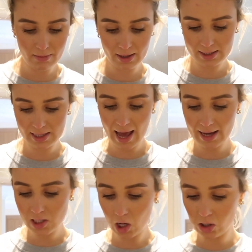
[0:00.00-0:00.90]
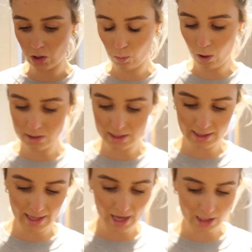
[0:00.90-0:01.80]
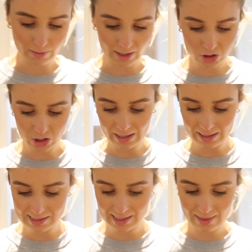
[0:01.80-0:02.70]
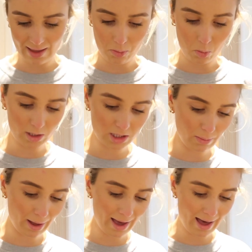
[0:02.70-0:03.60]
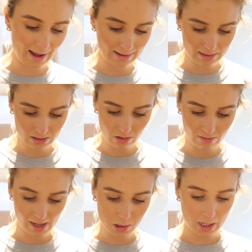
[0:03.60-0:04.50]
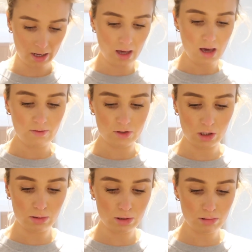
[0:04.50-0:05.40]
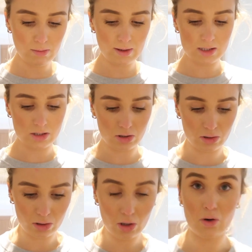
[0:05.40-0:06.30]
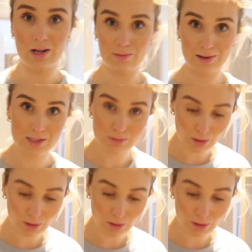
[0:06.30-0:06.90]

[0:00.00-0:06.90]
Mix the eggs, oil, water and cake mix gently together and whisk by hand or electric for 2 to 3 minutes until cream and